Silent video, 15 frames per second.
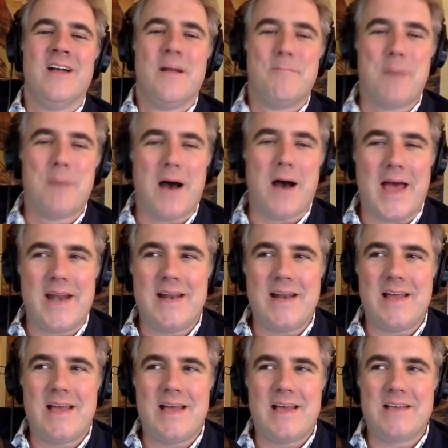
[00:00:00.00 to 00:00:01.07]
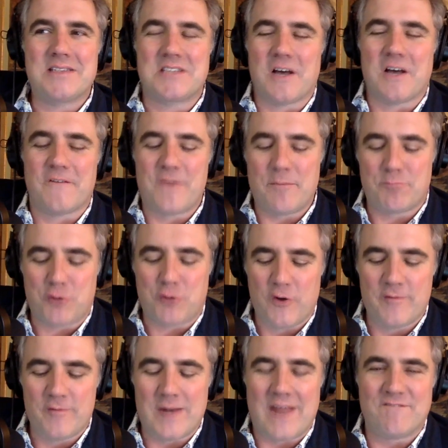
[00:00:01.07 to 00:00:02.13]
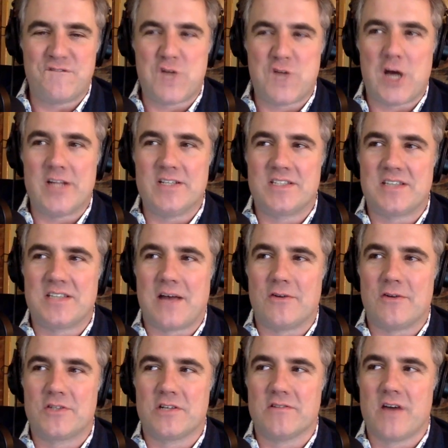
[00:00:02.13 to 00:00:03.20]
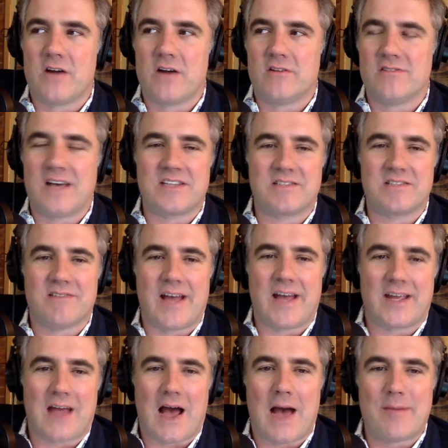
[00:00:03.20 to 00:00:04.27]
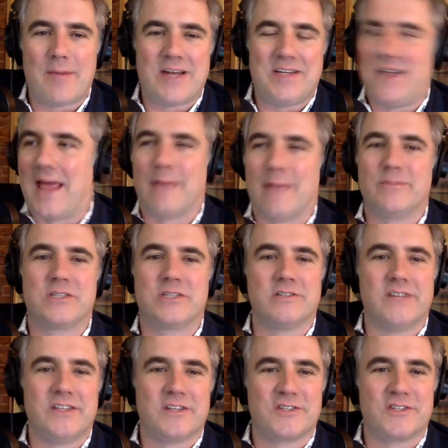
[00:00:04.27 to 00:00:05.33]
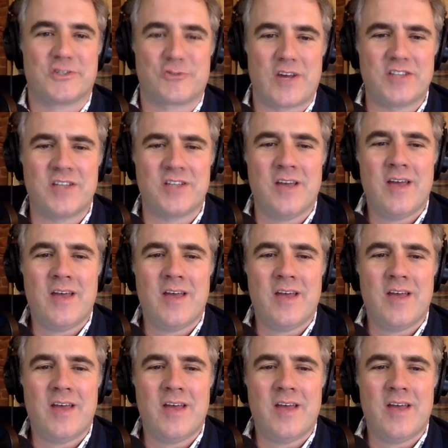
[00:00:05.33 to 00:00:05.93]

but self improvement and fun sounds a little less like I'm a damsel in distress.